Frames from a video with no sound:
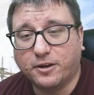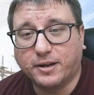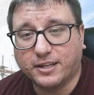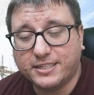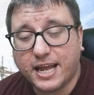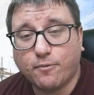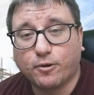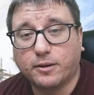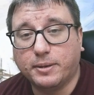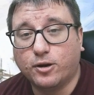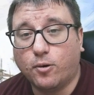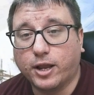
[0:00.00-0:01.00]
Now today we're going to be
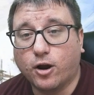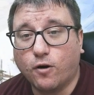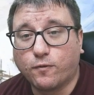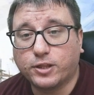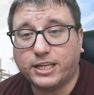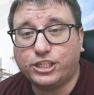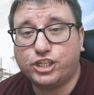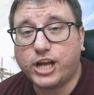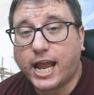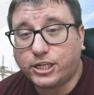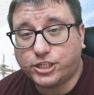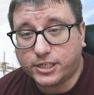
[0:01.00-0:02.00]
going over the
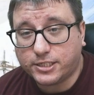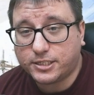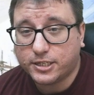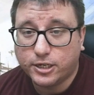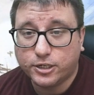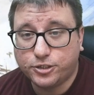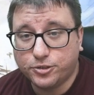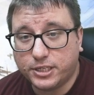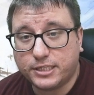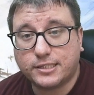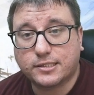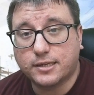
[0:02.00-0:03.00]
changes to the
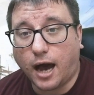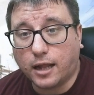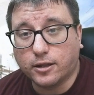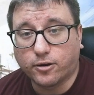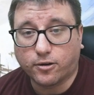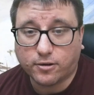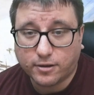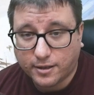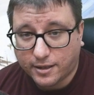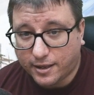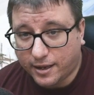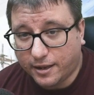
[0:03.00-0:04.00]
Scholar
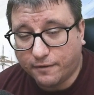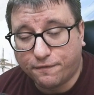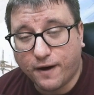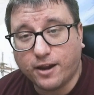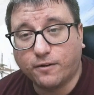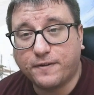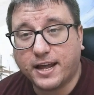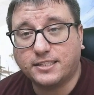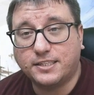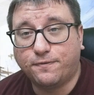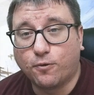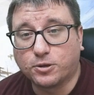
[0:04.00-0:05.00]
in Final Fantasy
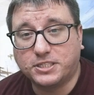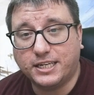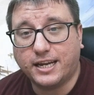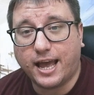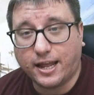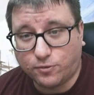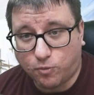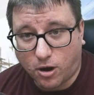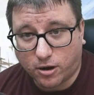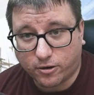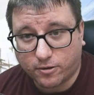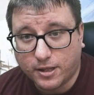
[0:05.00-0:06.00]
XIV Endwalker.